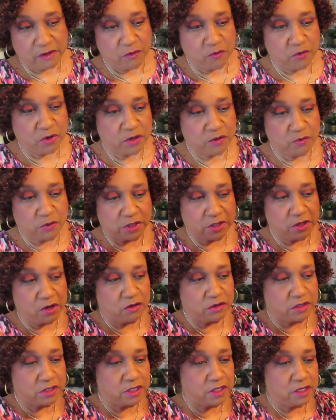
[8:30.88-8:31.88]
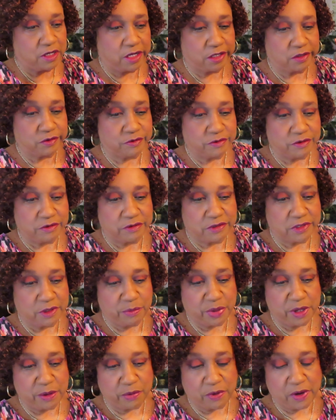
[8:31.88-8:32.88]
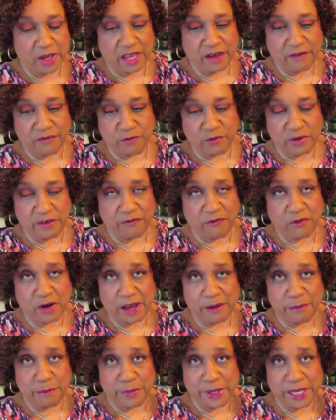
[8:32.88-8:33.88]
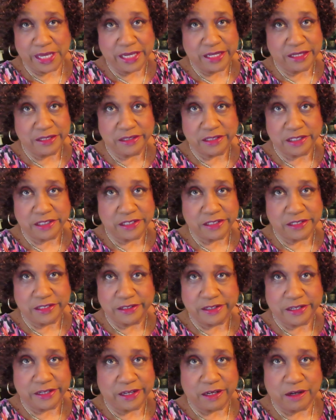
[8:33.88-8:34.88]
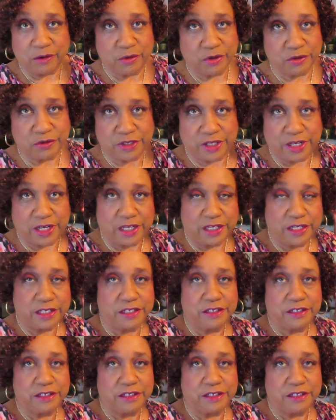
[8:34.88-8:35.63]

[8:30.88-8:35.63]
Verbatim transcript: what what goes in the next one? Some people have refried beans, and then I don't want that.